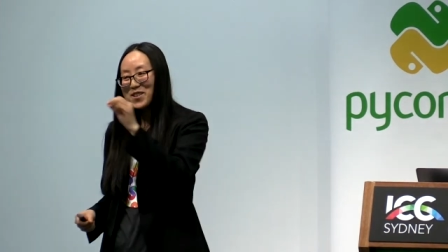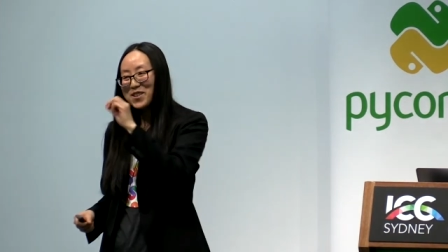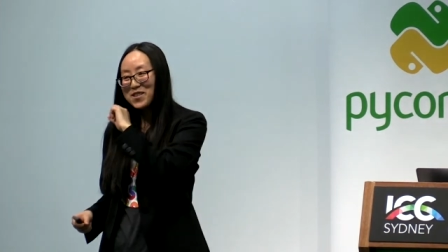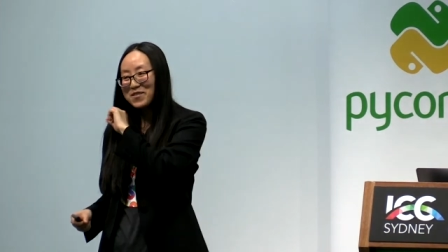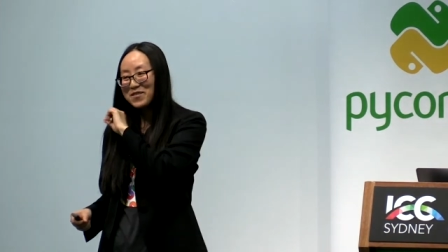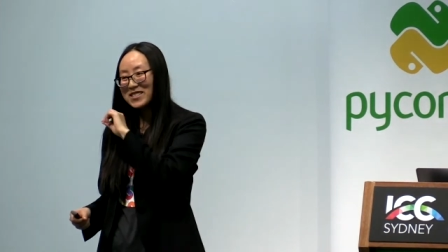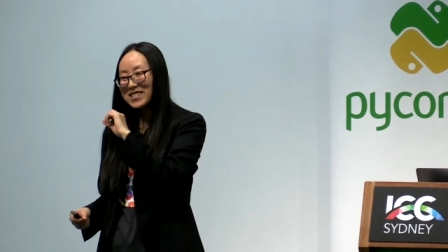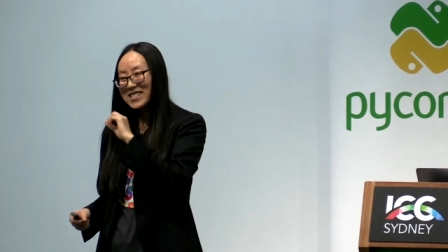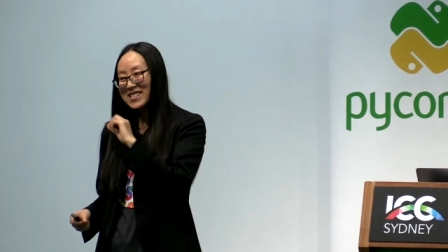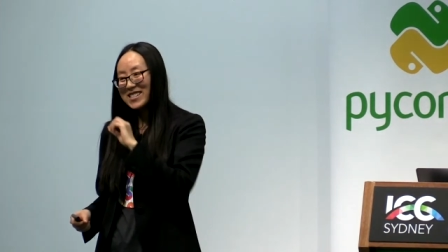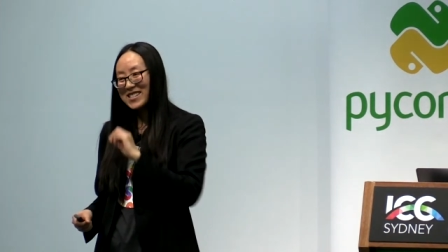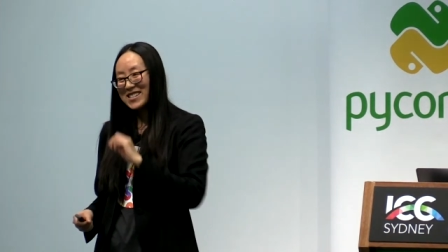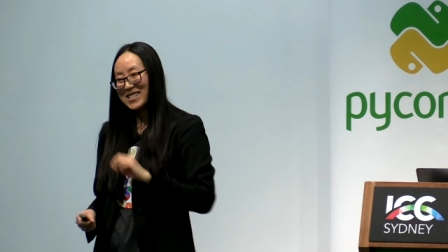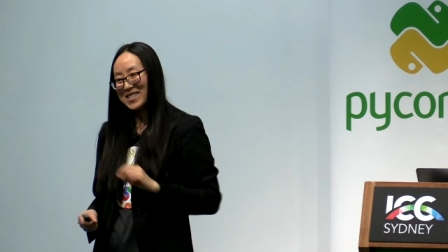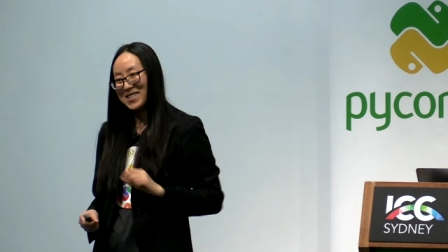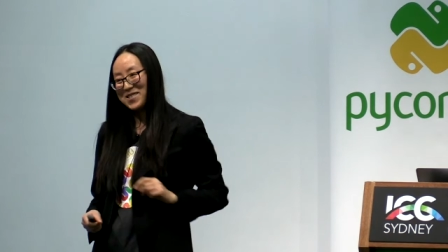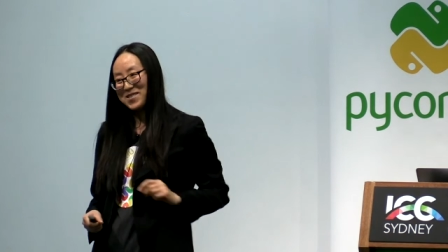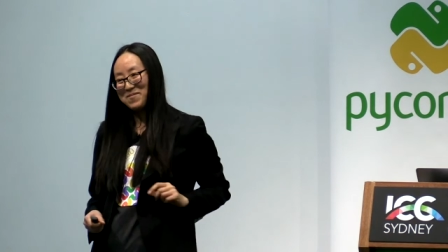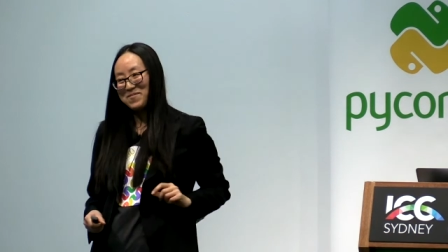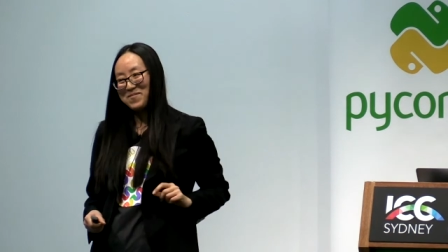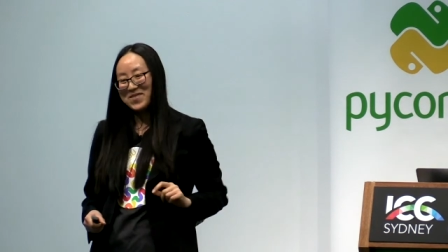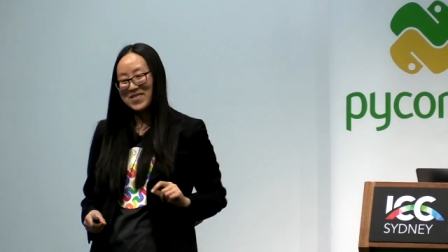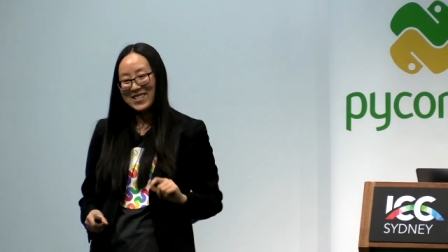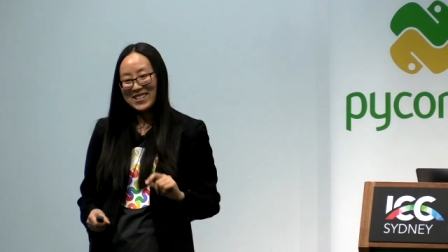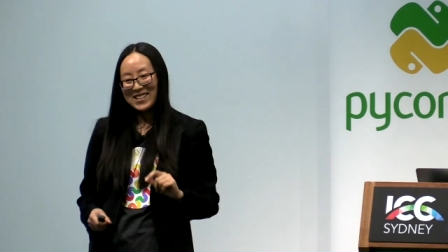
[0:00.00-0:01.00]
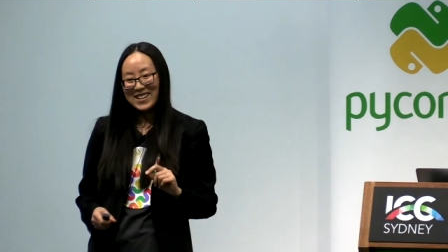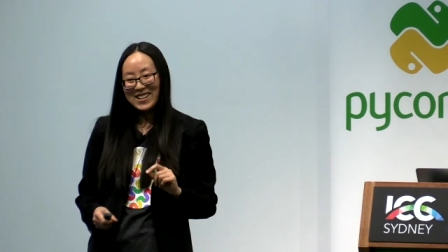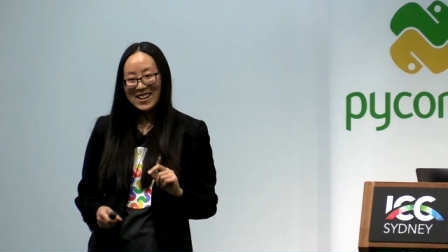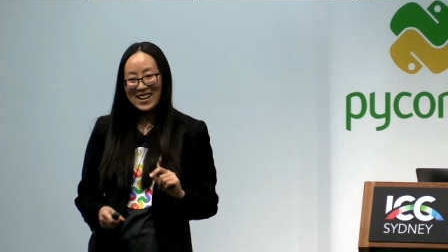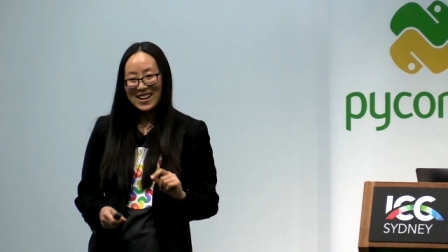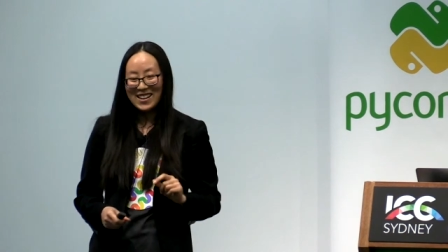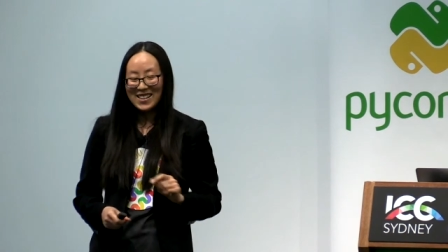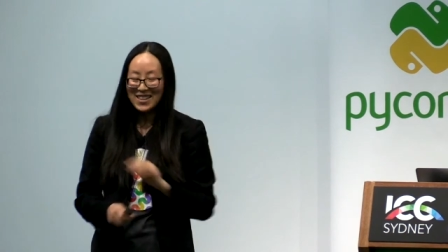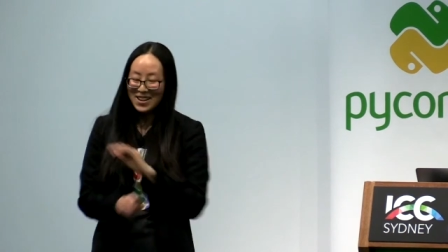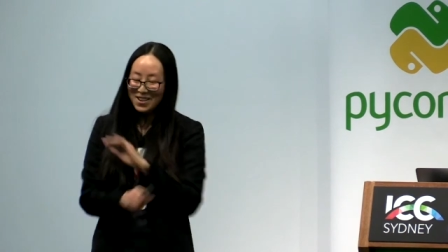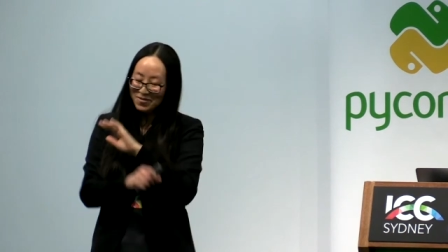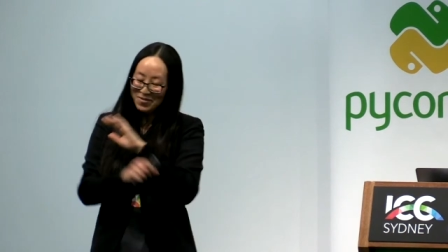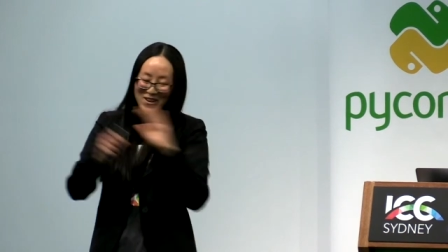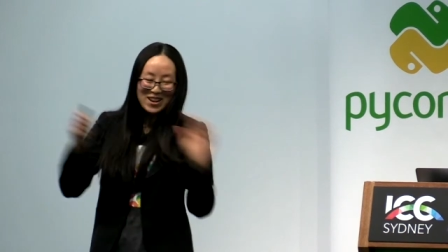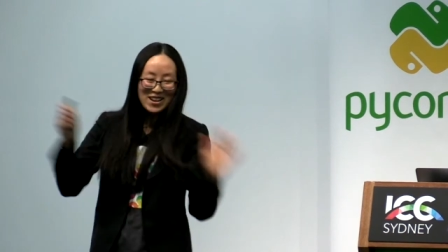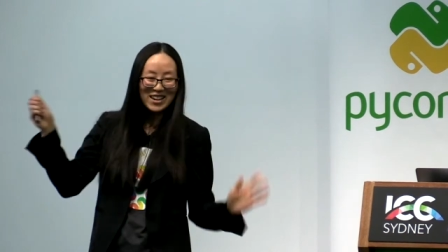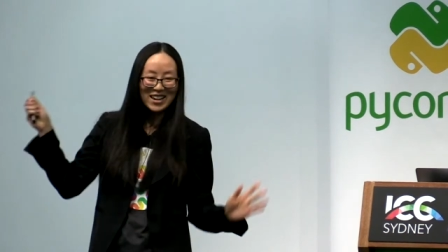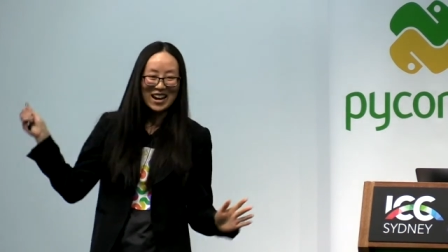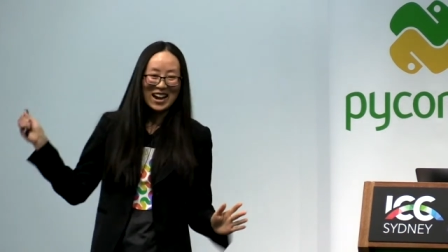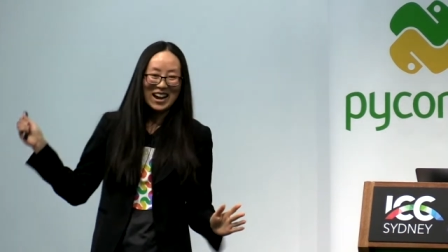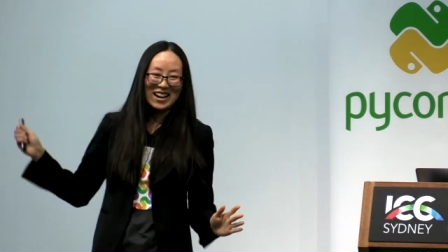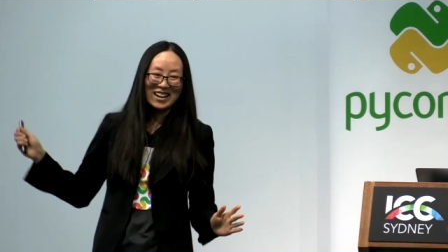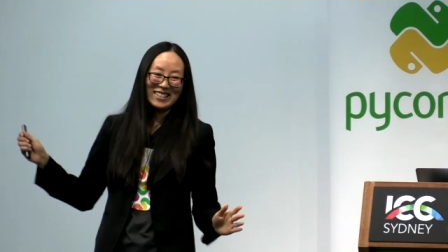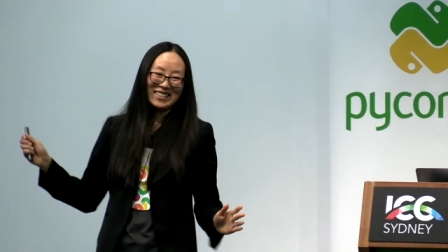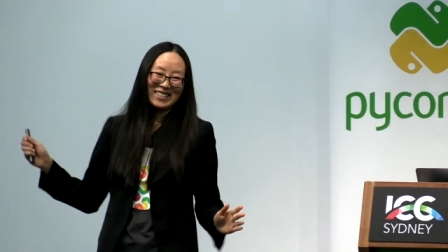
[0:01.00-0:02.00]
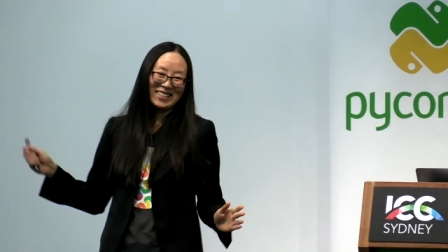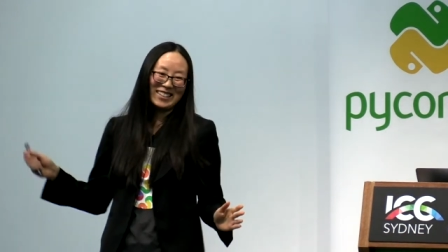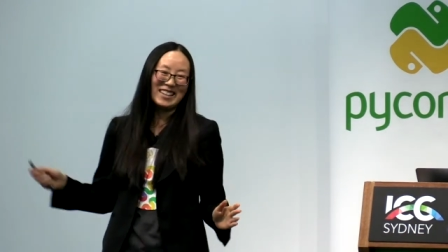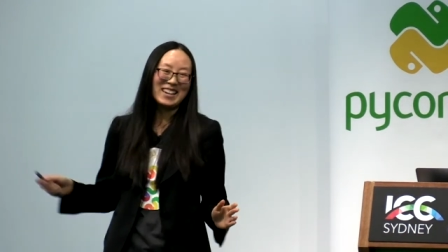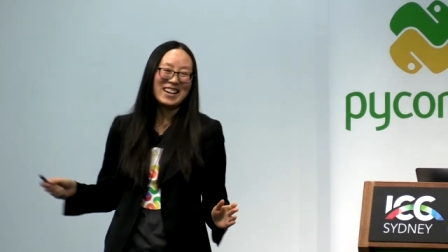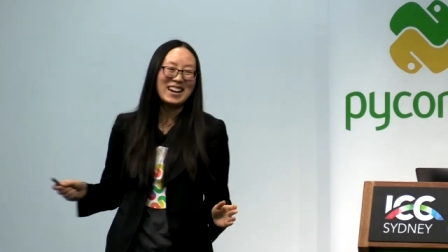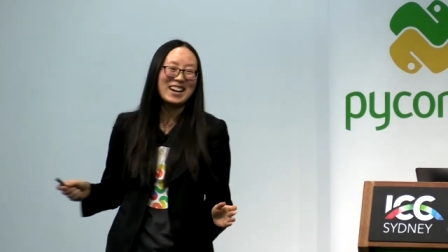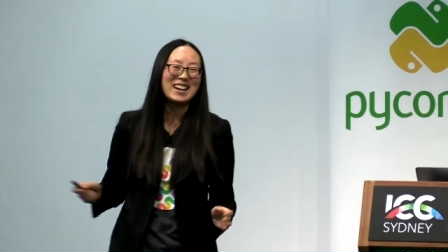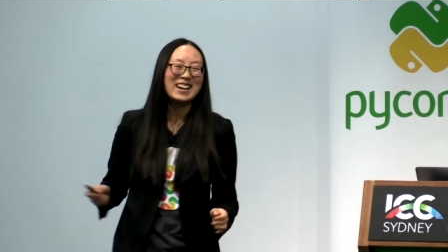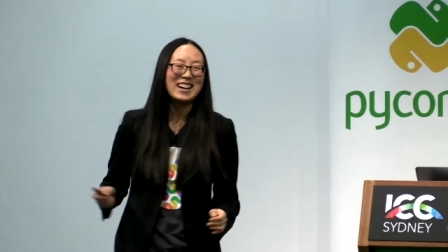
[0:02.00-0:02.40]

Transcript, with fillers: nervousness loop and they freak out.